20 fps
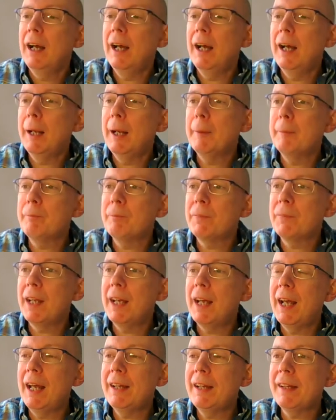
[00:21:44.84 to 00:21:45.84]
Um,
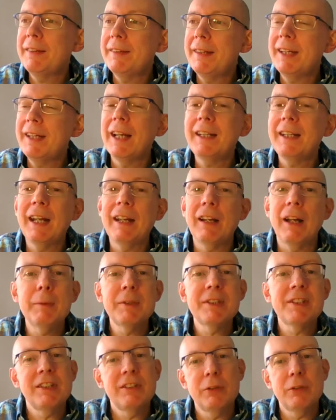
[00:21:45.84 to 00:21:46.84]
and I think again, I
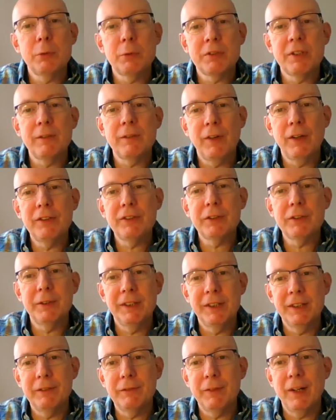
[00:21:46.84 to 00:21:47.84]
would say talk to the
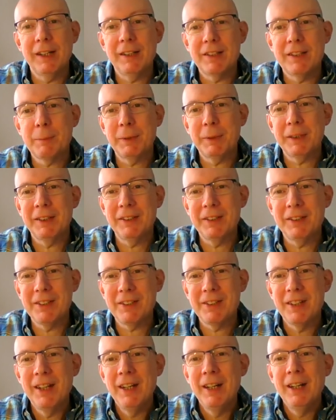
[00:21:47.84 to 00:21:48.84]
funder in advance
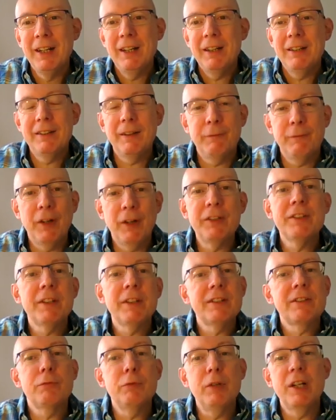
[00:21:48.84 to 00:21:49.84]
because the
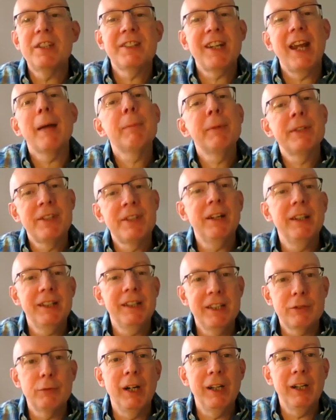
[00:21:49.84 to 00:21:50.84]
funder's risk appetite
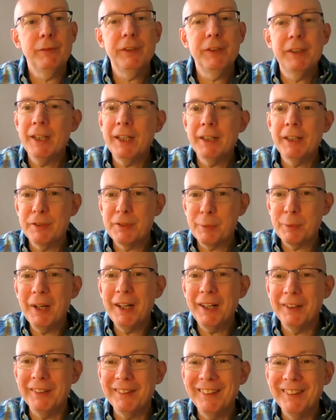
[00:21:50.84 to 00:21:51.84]
is relevant here as
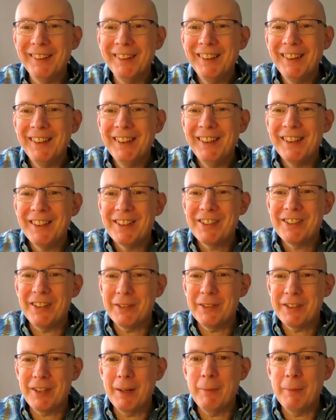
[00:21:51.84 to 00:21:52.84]
well.
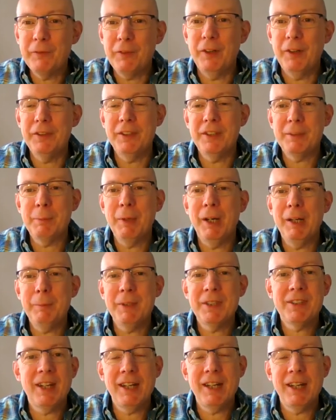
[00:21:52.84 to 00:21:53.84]
So some funders might
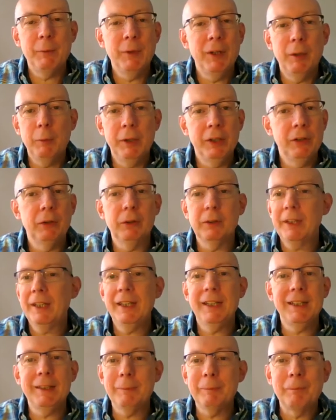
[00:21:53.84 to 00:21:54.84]
be saying, well, we're not
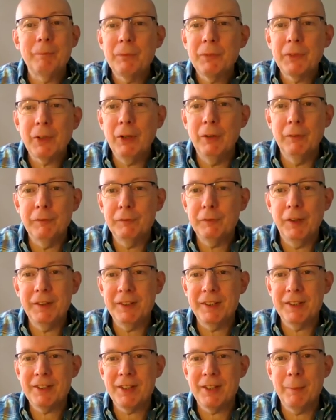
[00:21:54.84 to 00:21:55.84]
keen on
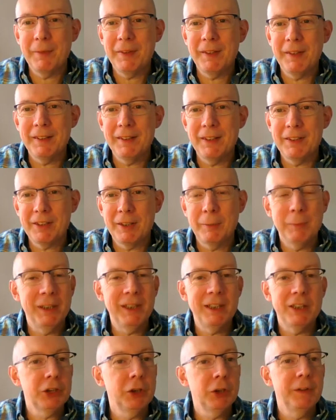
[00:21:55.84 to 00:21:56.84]
funding something that's
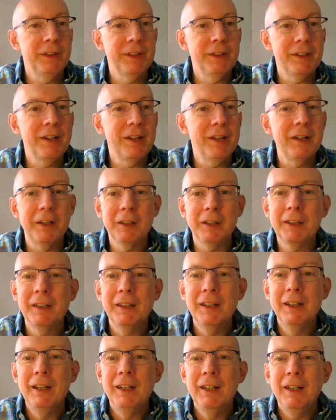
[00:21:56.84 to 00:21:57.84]
complete shot in the dark.
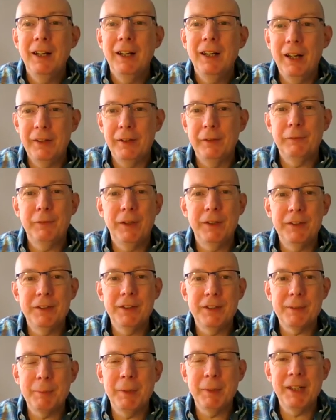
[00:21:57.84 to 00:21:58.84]
Other
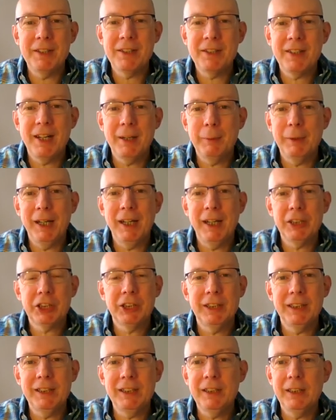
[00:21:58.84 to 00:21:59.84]
funders might say, well,
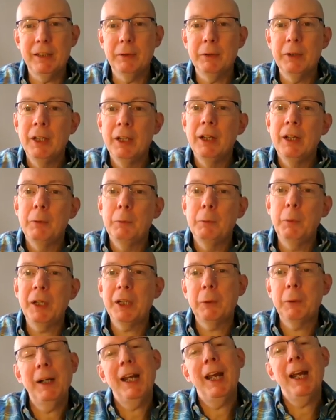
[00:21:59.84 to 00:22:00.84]
actually, you know,
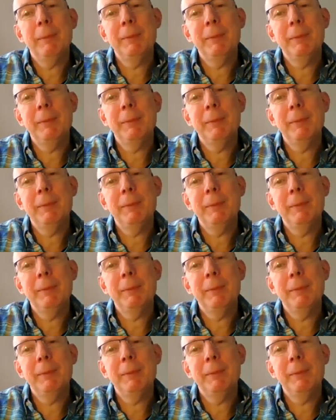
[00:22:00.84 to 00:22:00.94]
we're quite